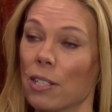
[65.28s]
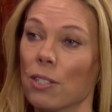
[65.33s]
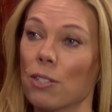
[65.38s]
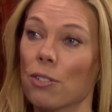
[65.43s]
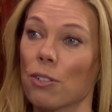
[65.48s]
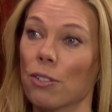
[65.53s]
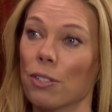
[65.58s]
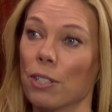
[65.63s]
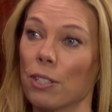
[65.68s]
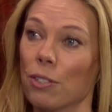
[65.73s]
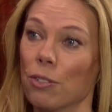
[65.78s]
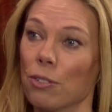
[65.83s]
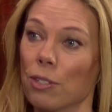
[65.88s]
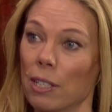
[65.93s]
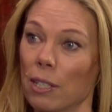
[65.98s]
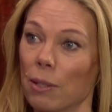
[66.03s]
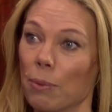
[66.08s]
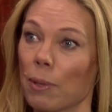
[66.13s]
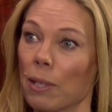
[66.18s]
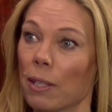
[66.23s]
starting to
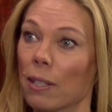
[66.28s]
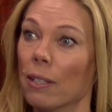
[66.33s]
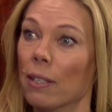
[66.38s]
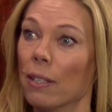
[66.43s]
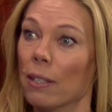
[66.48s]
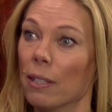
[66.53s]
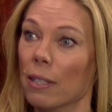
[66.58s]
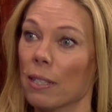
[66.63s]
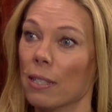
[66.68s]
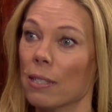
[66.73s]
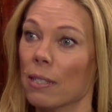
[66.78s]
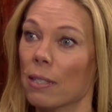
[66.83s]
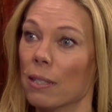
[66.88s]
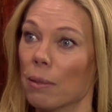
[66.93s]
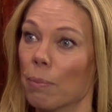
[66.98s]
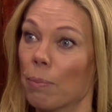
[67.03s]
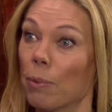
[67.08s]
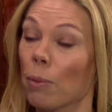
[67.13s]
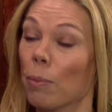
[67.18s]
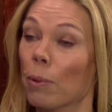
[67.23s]
deal with this
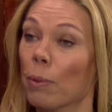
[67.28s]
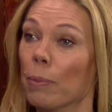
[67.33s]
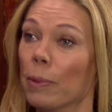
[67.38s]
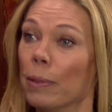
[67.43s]
problem.